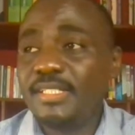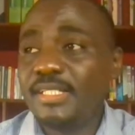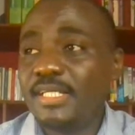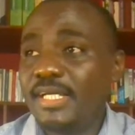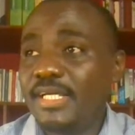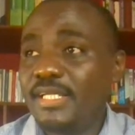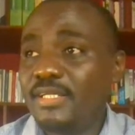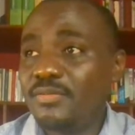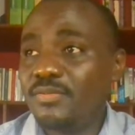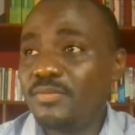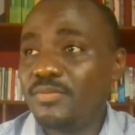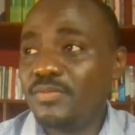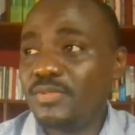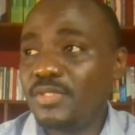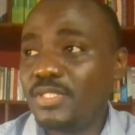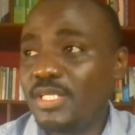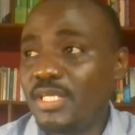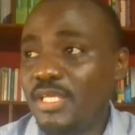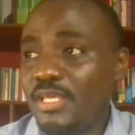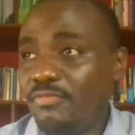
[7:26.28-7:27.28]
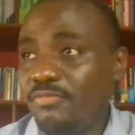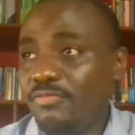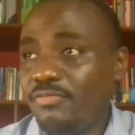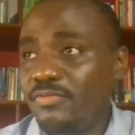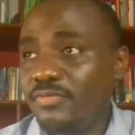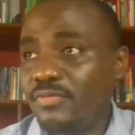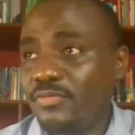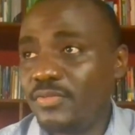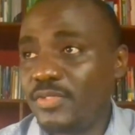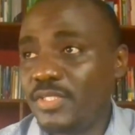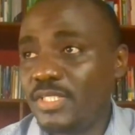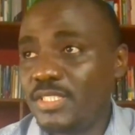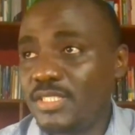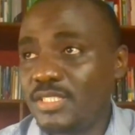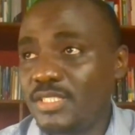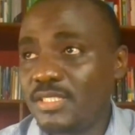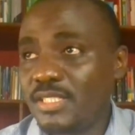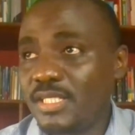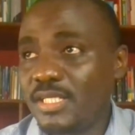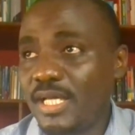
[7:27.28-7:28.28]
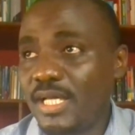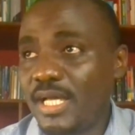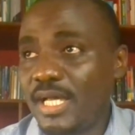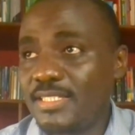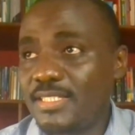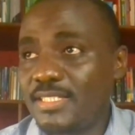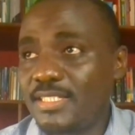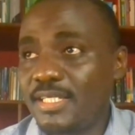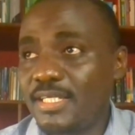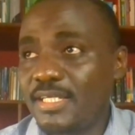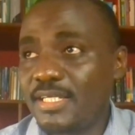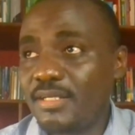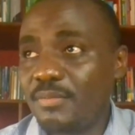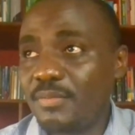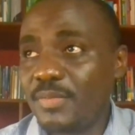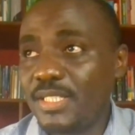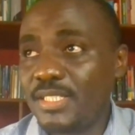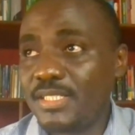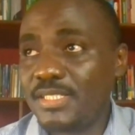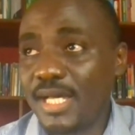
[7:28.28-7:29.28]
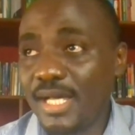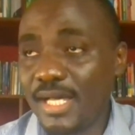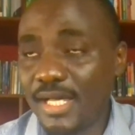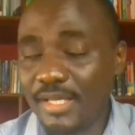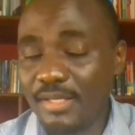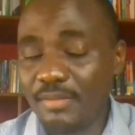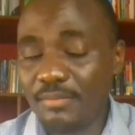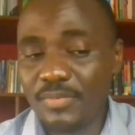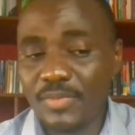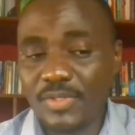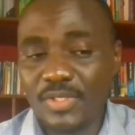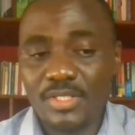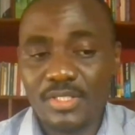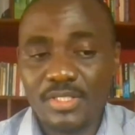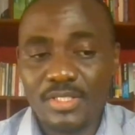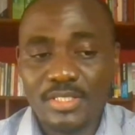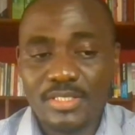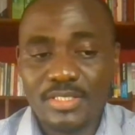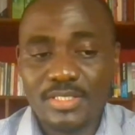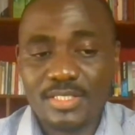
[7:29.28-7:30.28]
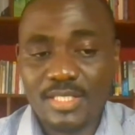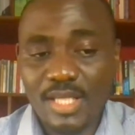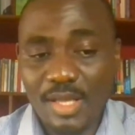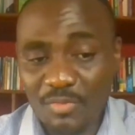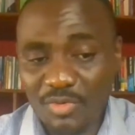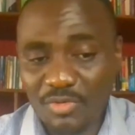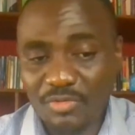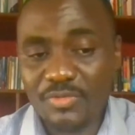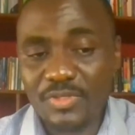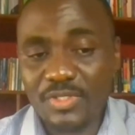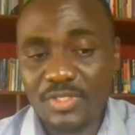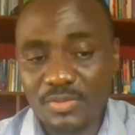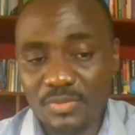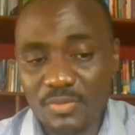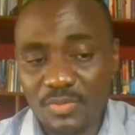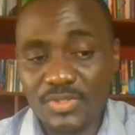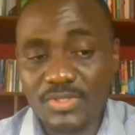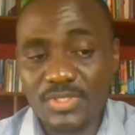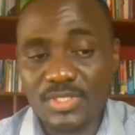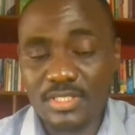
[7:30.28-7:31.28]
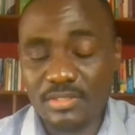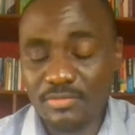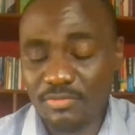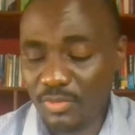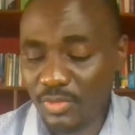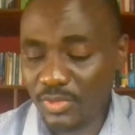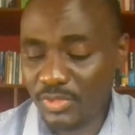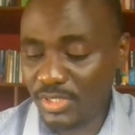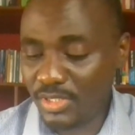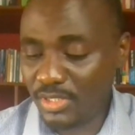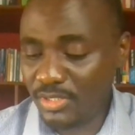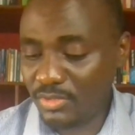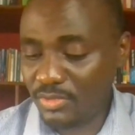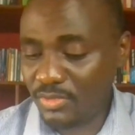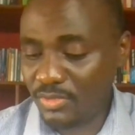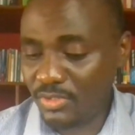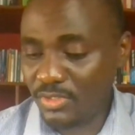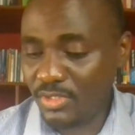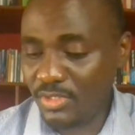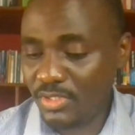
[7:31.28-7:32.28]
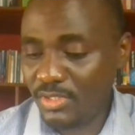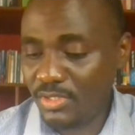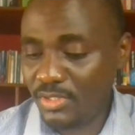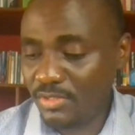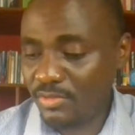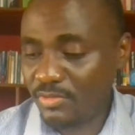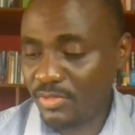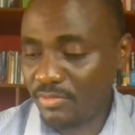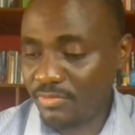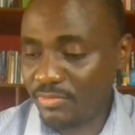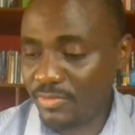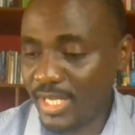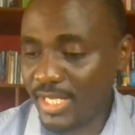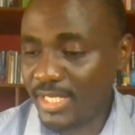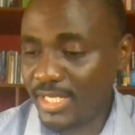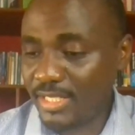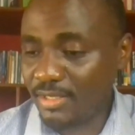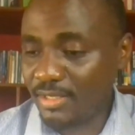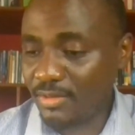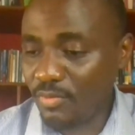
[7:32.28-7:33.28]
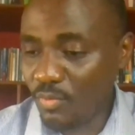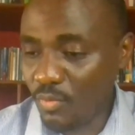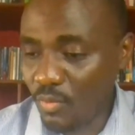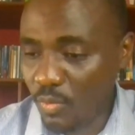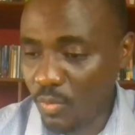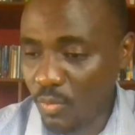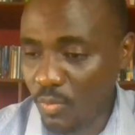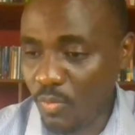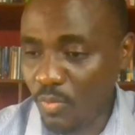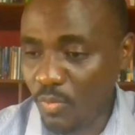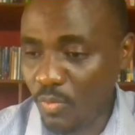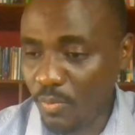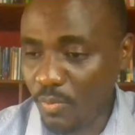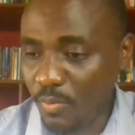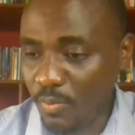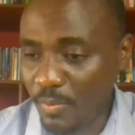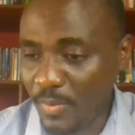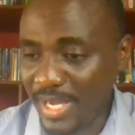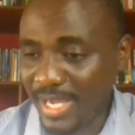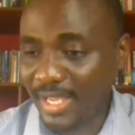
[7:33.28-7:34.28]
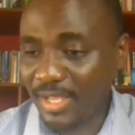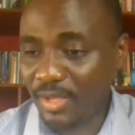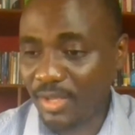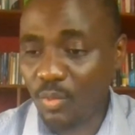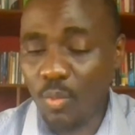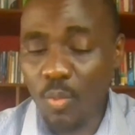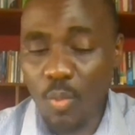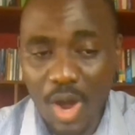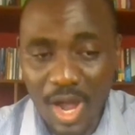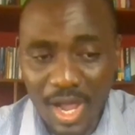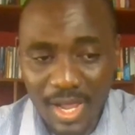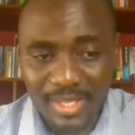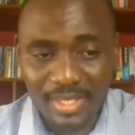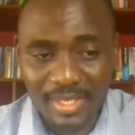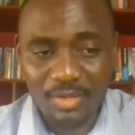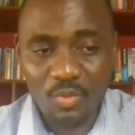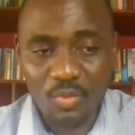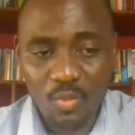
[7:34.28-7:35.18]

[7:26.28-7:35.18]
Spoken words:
And if this has taken me time, some of it was devoted to refining my why.